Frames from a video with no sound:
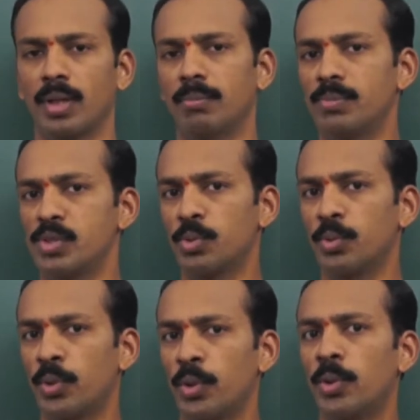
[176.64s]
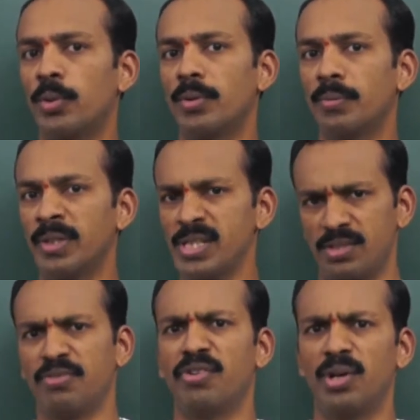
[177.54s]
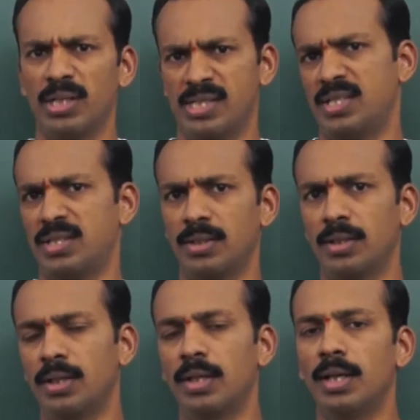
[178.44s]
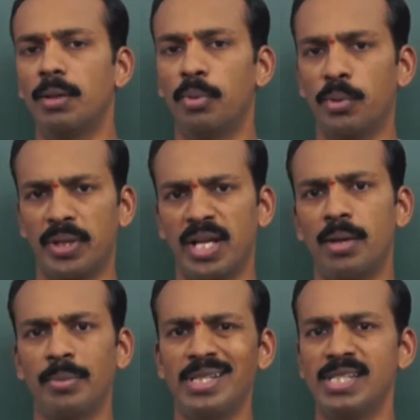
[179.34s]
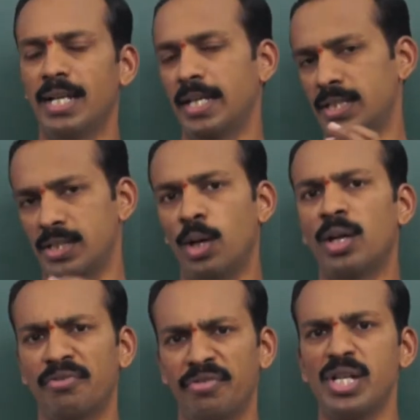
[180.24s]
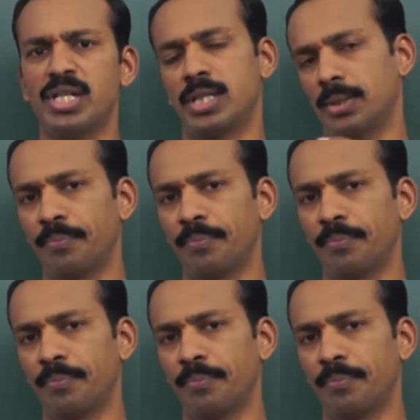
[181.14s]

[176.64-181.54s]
Pseudo means false. Podia means legs or feet.